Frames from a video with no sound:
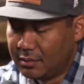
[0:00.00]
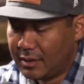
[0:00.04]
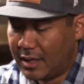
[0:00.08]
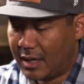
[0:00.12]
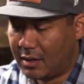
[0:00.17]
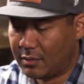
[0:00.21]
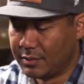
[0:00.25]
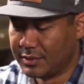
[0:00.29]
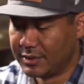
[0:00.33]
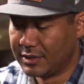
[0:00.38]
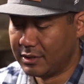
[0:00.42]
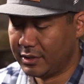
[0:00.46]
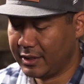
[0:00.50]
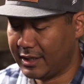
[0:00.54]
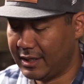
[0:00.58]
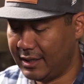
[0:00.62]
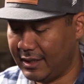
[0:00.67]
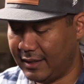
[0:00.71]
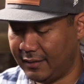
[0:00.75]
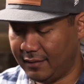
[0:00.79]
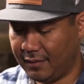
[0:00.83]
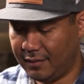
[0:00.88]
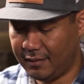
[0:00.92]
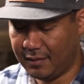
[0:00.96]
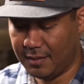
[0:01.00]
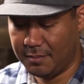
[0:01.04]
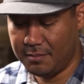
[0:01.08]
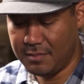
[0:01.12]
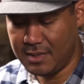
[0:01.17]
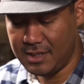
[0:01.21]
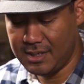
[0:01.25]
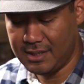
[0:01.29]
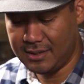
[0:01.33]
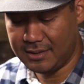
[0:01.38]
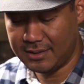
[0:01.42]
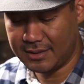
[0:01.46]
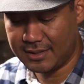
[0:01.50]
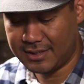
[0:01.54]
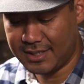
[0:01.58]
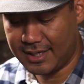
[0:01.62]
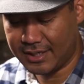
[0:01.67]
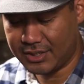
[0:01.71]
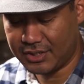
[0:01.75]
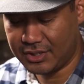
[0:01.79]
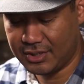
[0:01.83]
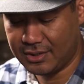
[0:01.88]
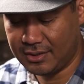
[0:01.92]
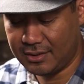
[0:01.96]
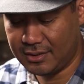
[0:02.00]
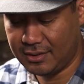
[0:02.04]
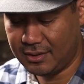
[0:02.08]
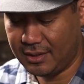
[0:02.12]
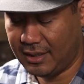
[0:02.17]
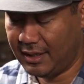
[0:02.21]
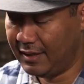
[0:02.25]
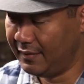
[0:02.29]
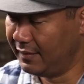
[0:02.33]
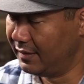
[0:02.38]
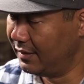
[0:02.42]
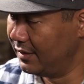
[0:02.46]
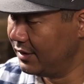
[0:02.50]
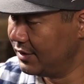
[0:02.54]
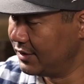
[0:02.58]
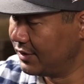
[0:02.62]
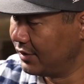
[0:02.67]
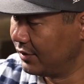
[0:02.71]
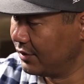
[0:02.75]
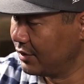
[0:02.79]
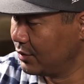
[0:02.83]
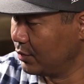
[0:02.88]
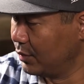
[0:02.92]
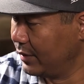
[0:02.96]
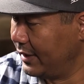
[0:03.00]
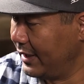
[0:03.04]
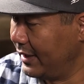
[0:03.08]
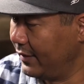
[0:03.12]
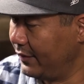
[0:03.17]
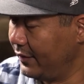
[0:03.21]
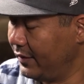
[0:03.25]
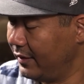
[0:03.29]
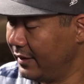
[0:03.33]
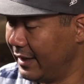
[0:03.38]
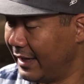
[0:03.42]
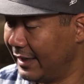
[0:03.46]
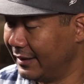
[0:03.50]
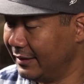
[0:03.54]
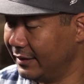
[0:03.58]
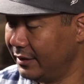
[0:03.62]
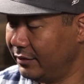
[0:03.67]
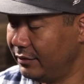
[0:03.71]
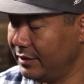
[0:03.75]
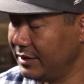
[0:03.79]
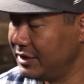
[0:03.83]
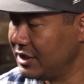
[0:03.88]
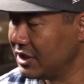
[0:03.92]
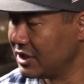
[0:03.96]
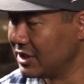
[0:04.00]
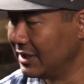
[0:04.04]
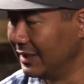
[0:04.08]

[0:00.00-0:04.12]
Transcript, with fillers: I was looking at the meat section and the desserts were down there. I literally just